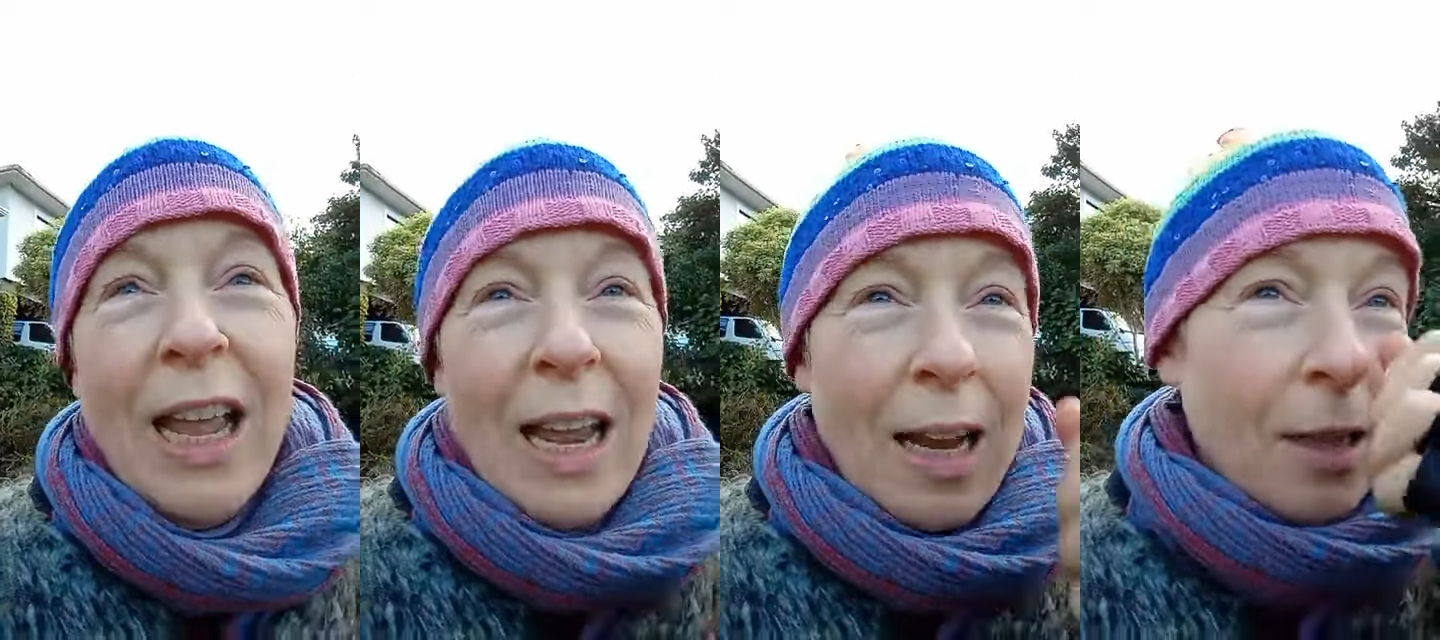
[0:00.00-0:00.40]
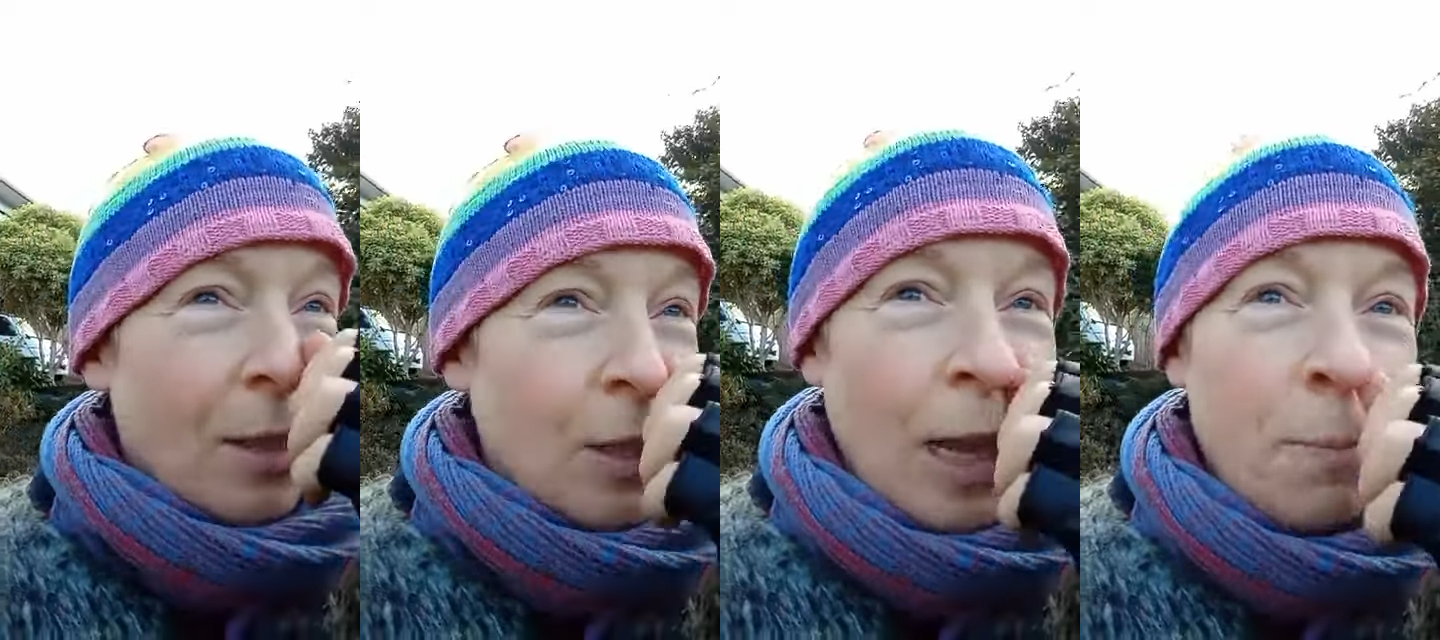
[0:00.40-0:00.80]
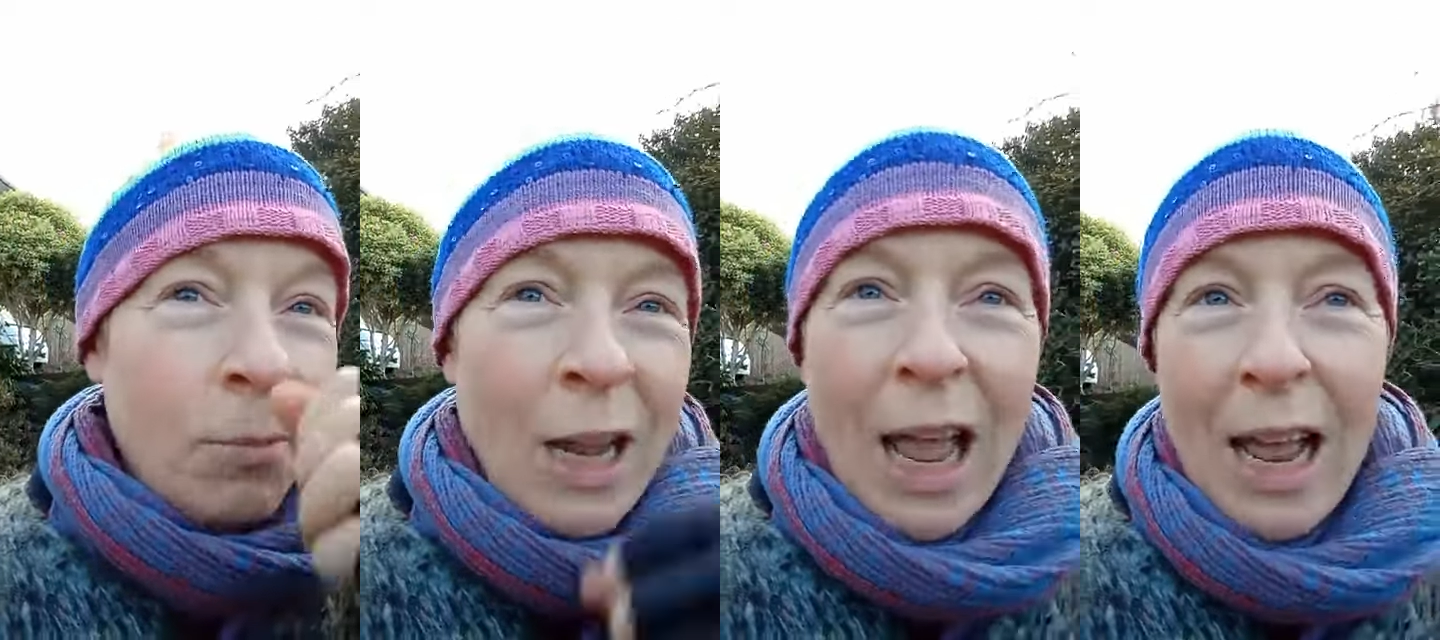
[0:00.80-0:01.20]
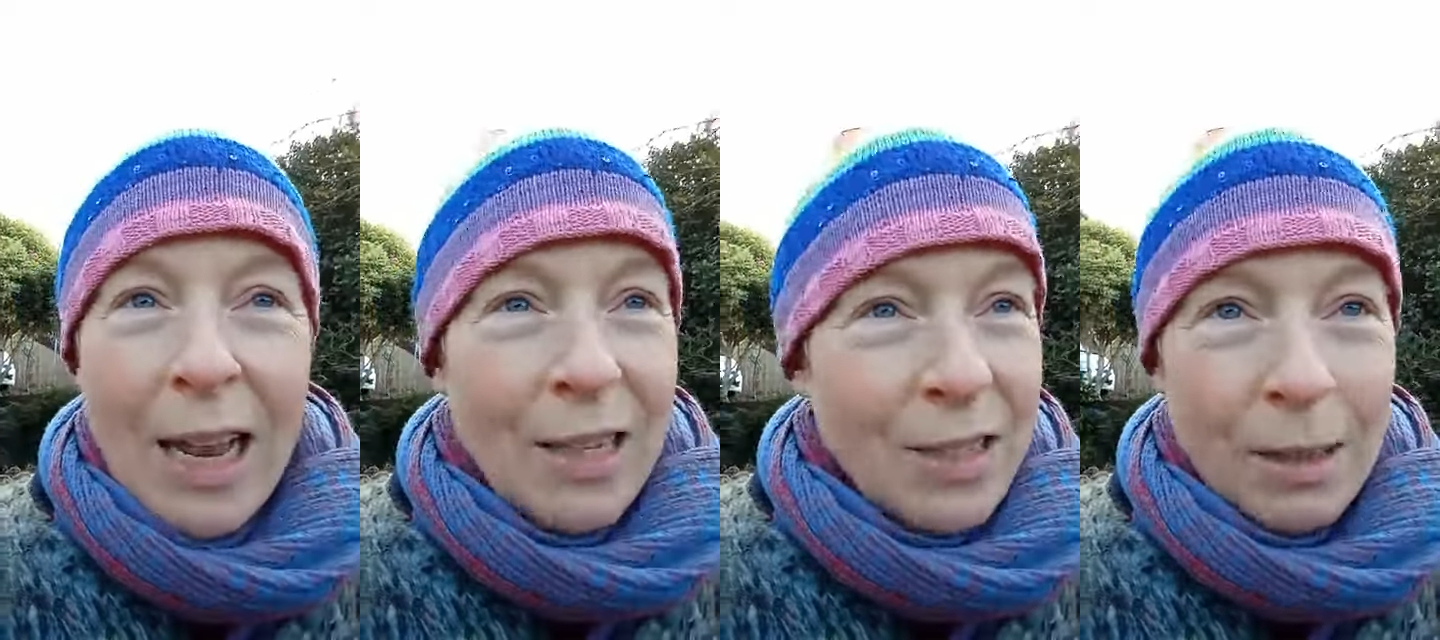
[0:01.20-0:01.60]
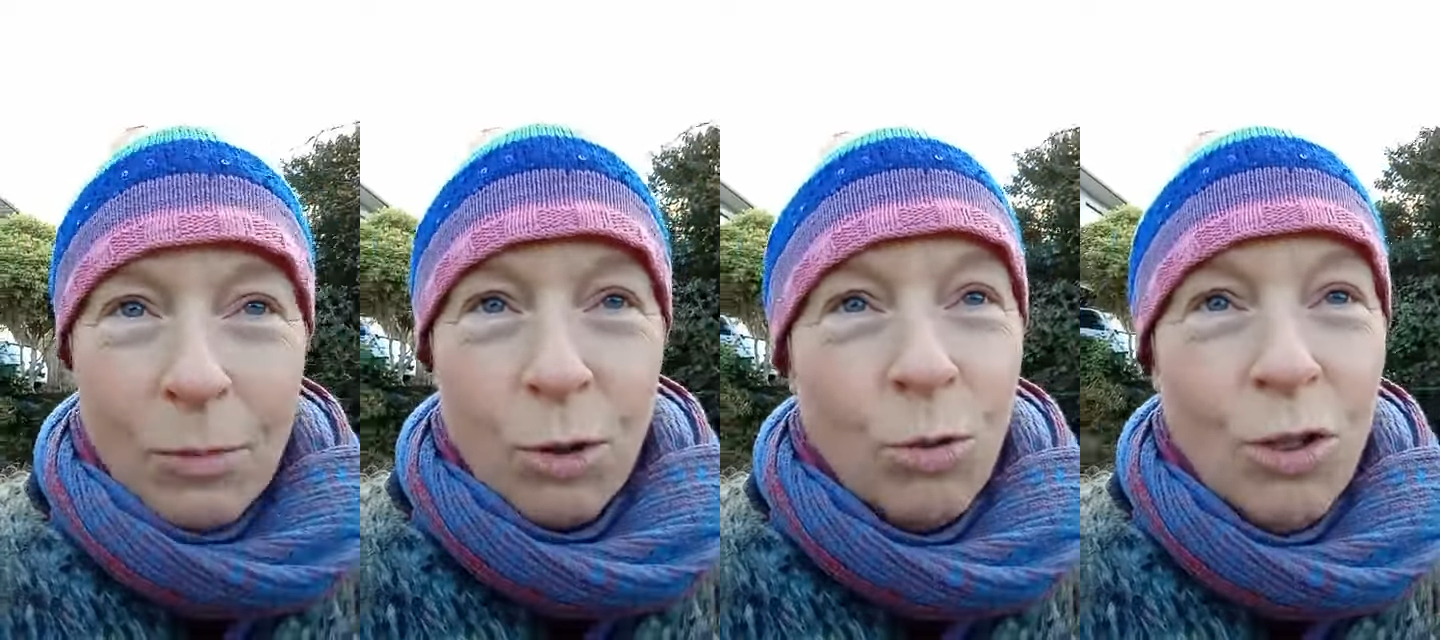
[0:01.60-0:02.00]
And some days, and I'm
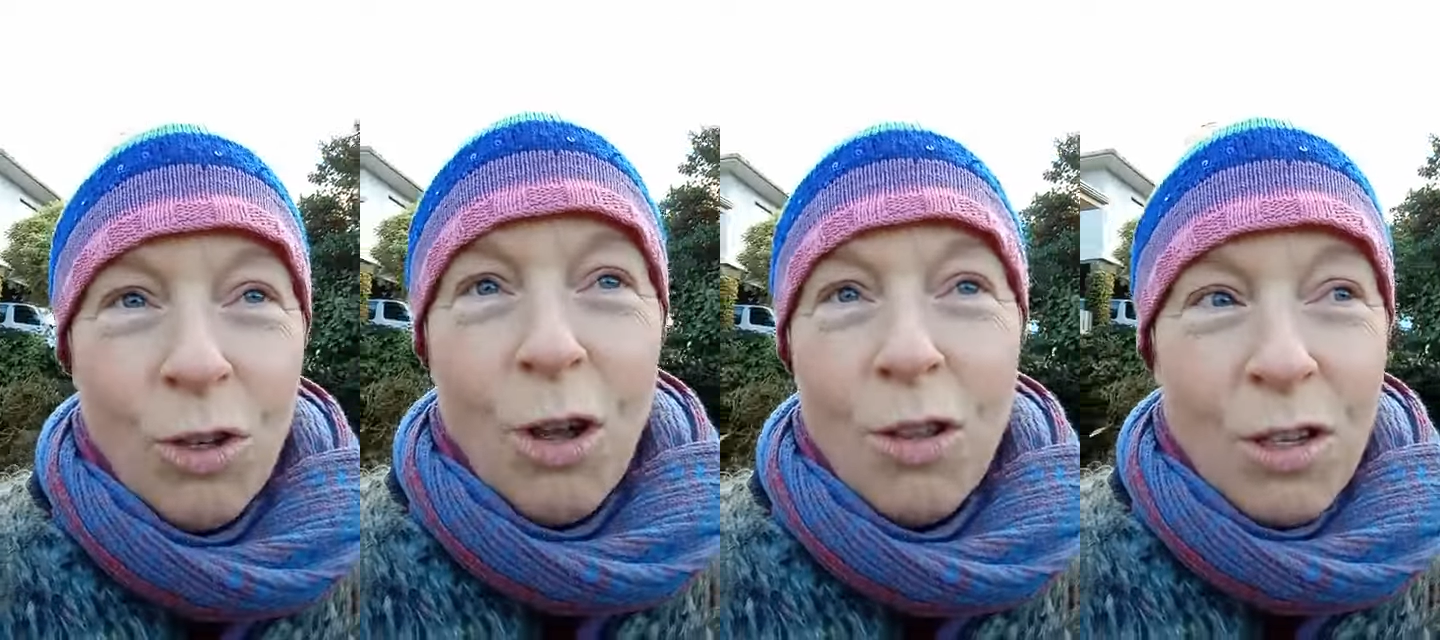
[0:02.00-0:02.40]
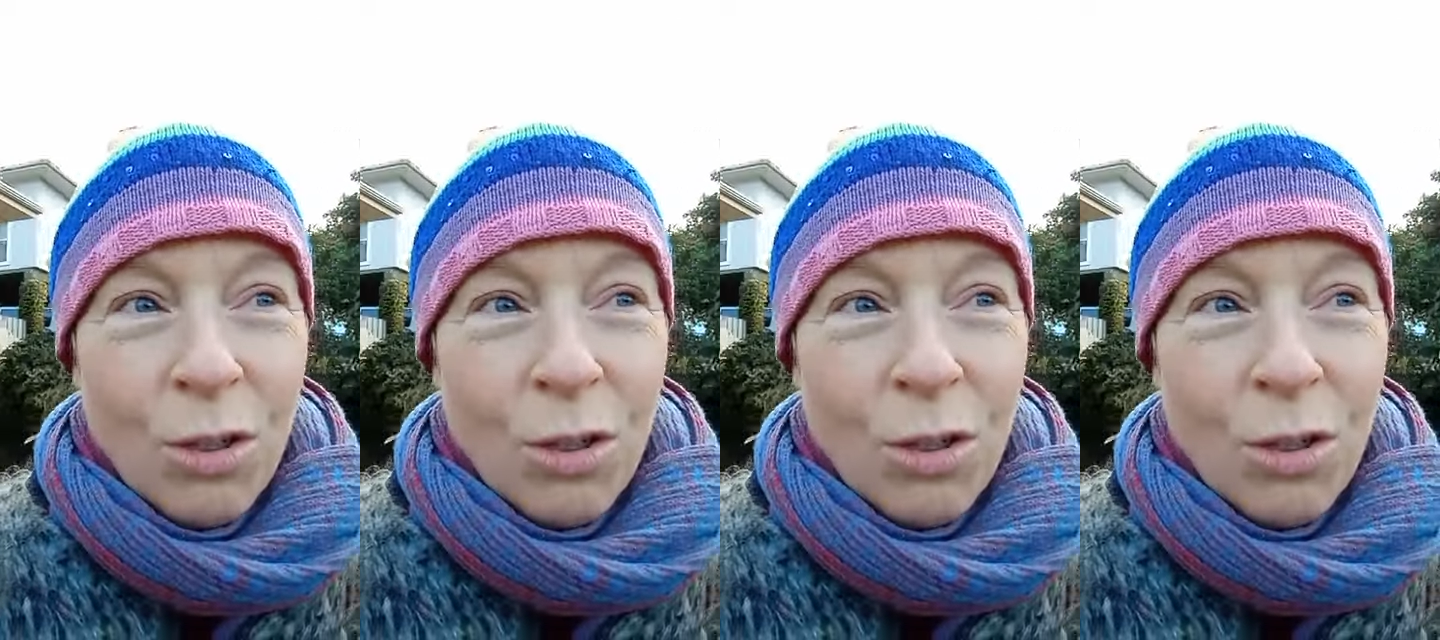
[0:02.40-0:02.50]
sure you know this,